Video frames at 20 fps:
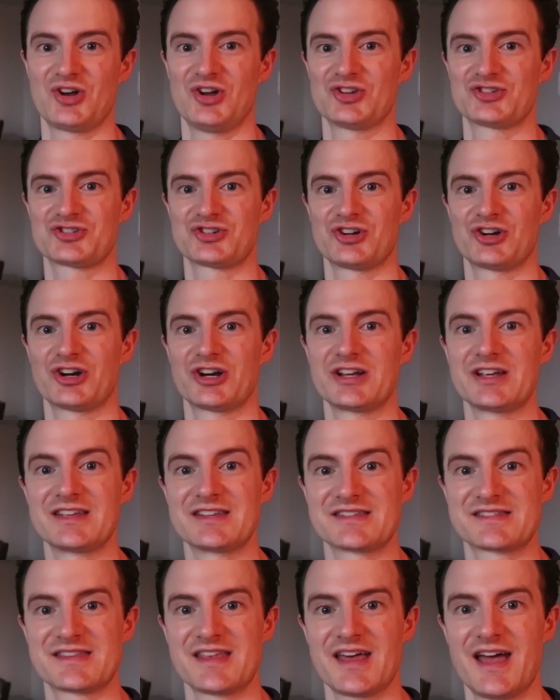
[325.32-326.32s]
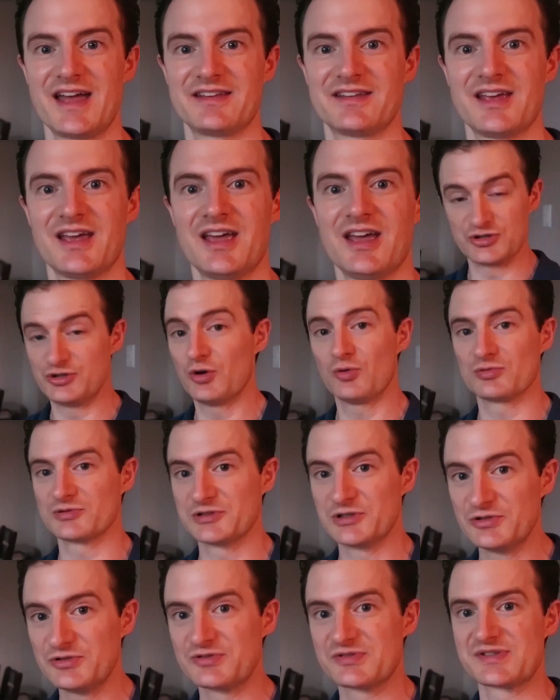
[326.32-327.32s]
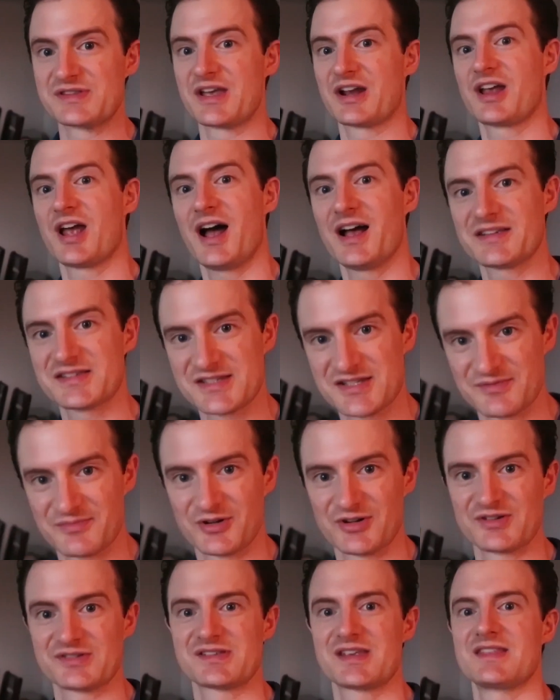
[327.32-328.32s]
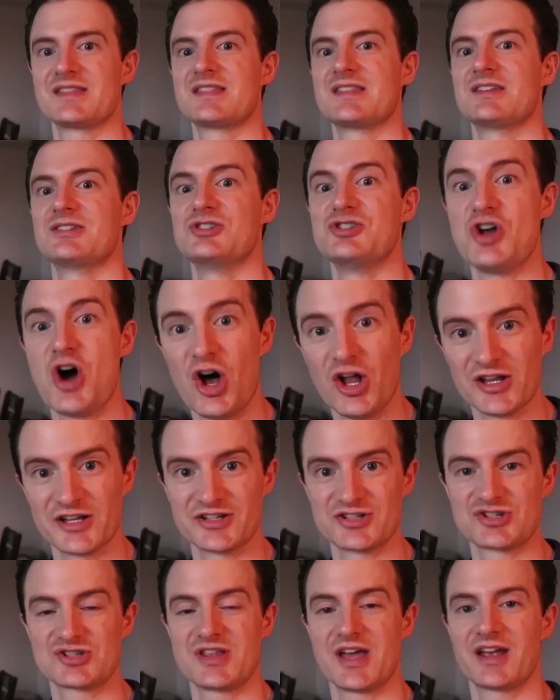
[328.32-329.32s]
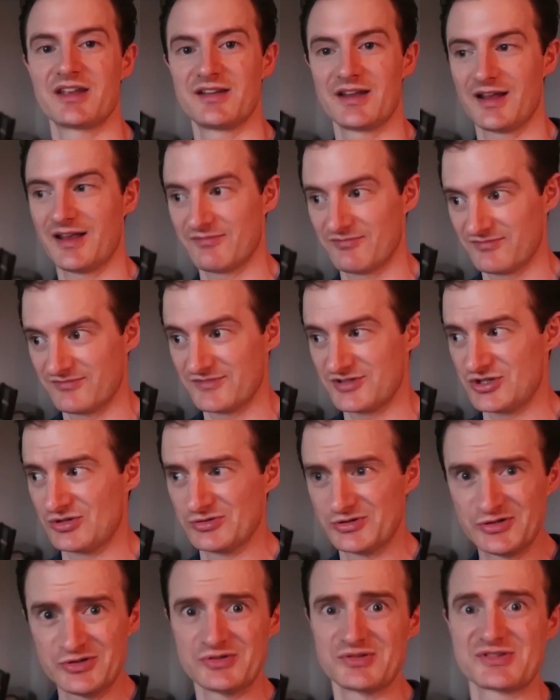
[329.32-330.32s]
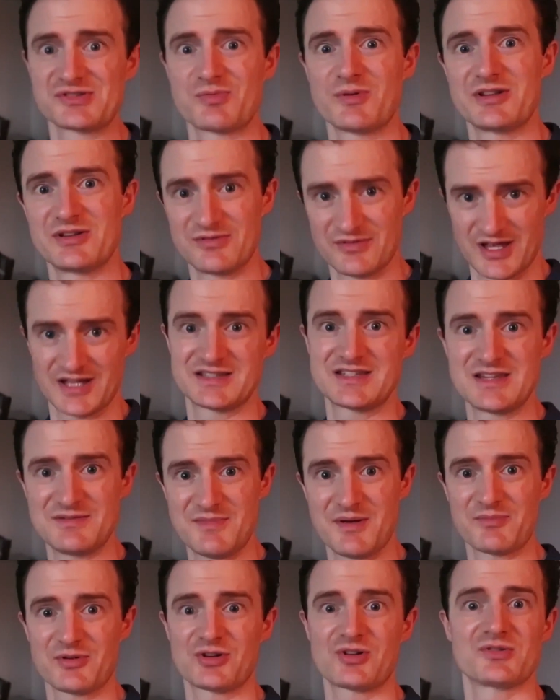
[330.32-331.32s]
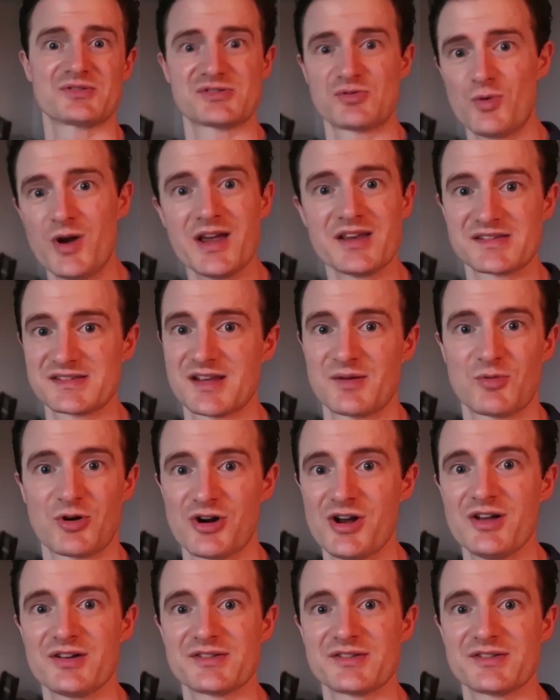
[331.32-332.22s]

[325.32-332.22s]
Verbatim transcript: culture is that you don't lose the customers and the knowledge that you lose when you, a team member goes away somewhere